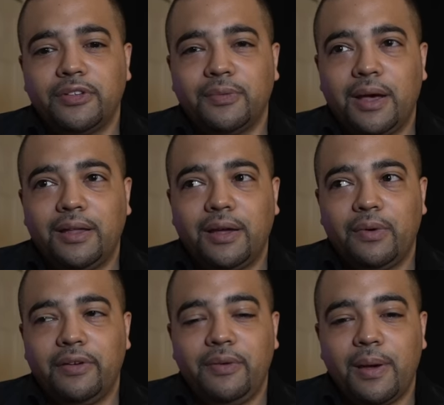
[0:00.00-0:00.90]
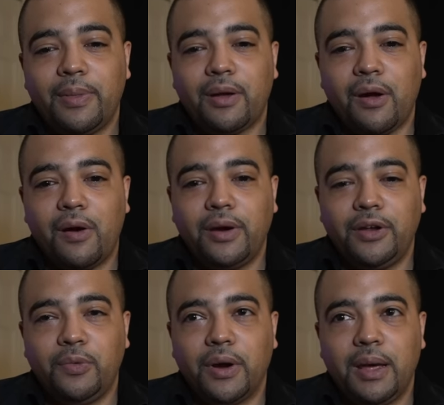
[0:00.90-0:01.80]
as well. Like, what if you have the card
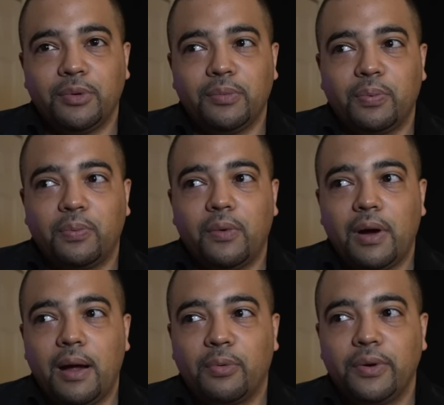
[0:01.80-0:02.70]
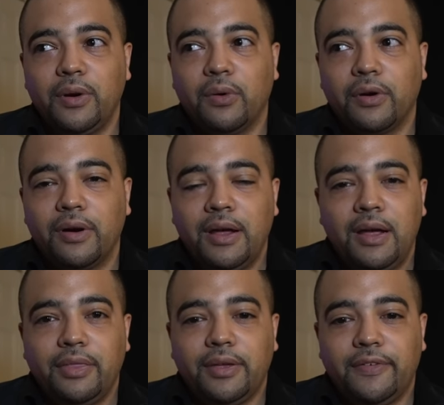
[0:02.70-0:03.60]
and you were able to pre-order
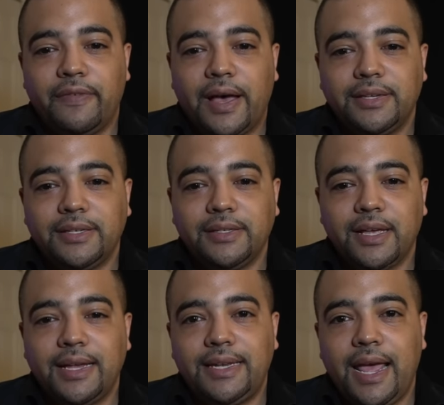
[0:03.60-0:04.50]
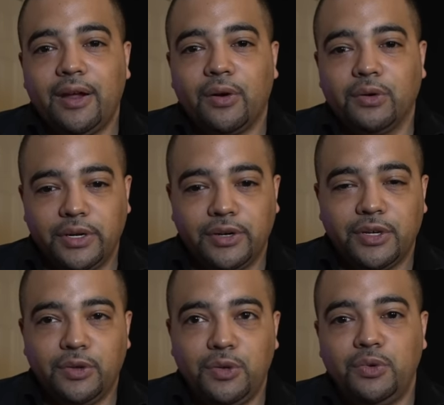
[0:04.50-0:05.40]
the devices a day earlier,
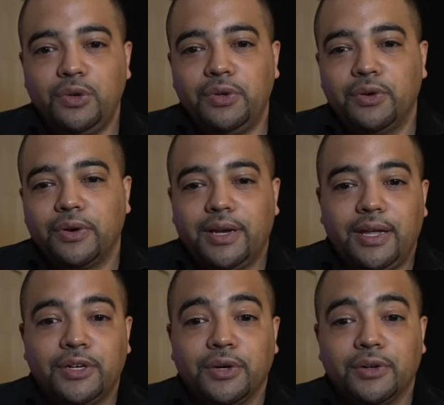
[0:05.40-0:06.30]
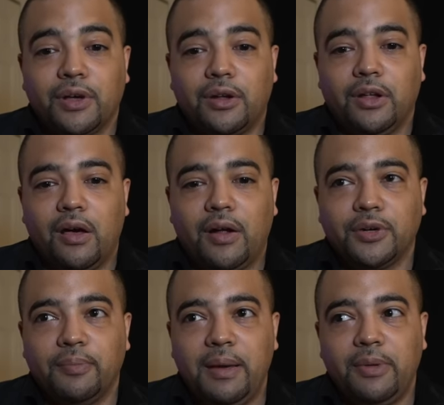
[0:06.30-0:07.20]
so you knew you were going to get yours on launch?
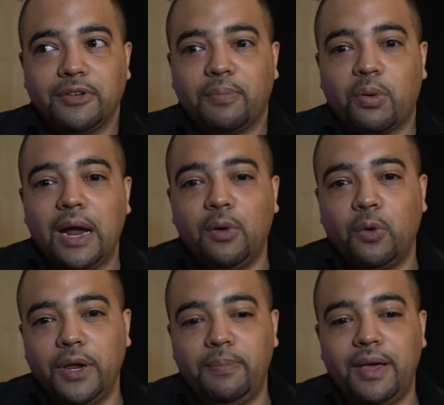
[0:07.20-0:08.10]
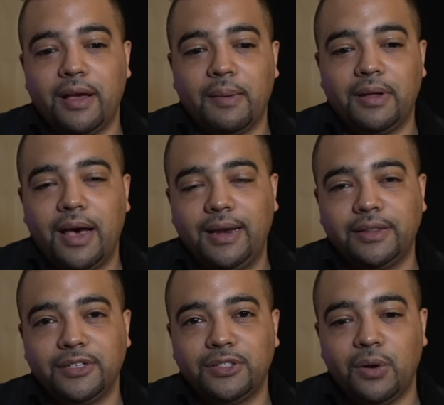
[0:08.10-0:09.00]
Or maybe there's a priority pickup line
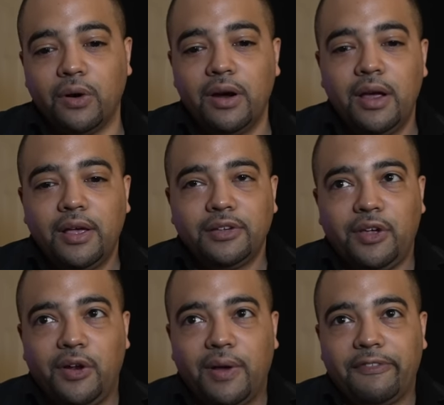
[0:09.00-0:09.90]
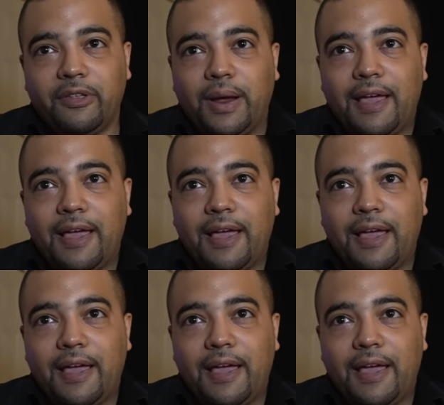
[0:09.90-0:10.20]
at the store, so you don't have to wait.